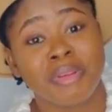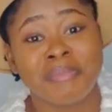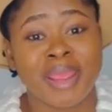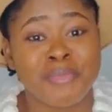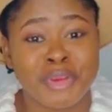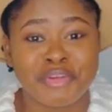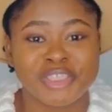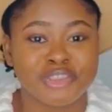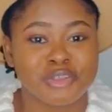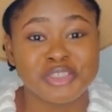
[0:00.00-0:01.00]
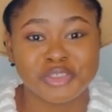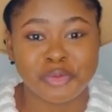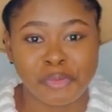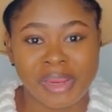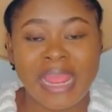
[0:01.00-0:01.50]
my immigration
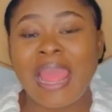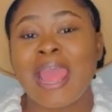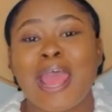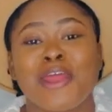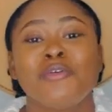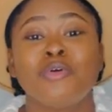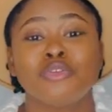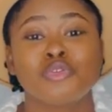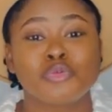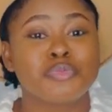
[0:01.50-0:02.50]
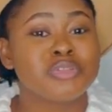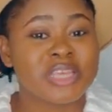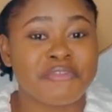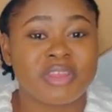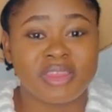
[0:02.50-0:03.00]
story. I don't want to put
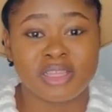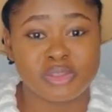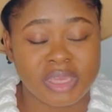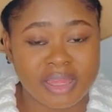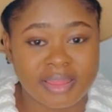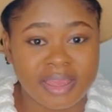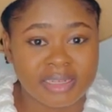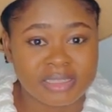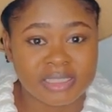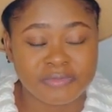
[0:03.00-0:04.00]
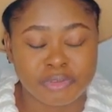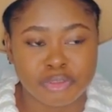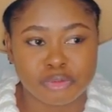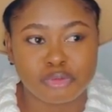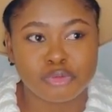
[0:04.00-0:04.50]
everything together in this
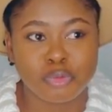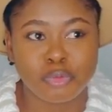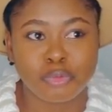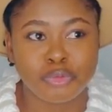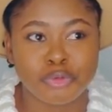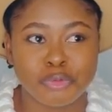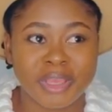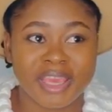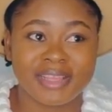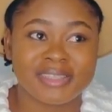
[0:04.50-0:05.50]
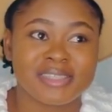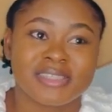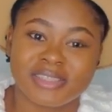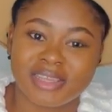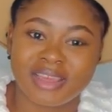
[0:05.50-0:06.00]
video so you don't get
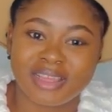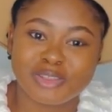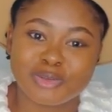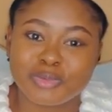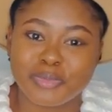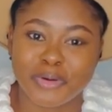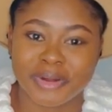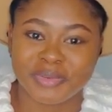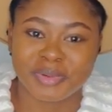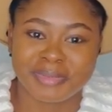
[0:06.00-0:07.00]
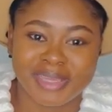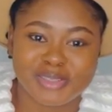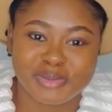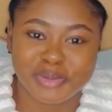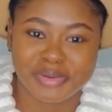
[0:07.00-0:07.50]
too bored with my
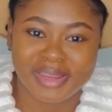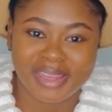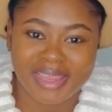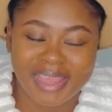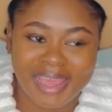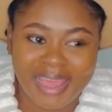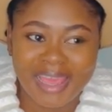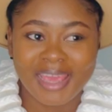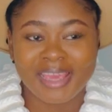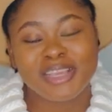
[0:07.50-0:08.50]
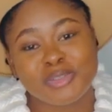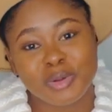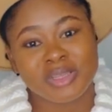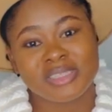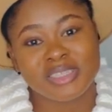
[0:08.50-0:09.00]
story. It
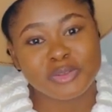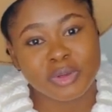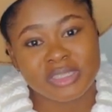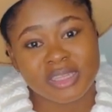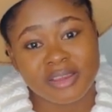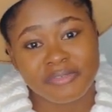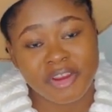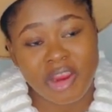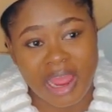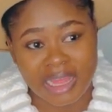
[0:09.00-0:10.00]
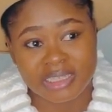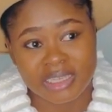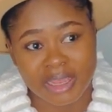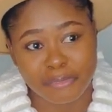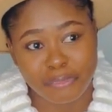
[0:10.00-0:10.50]
was a very hard
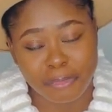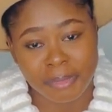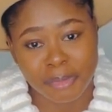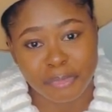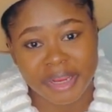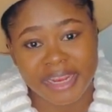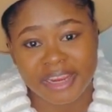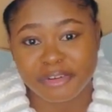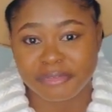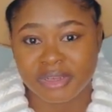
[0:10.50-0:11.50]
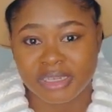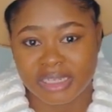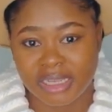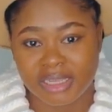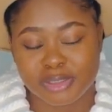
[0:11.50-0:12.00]
time for me, but at the end of the day,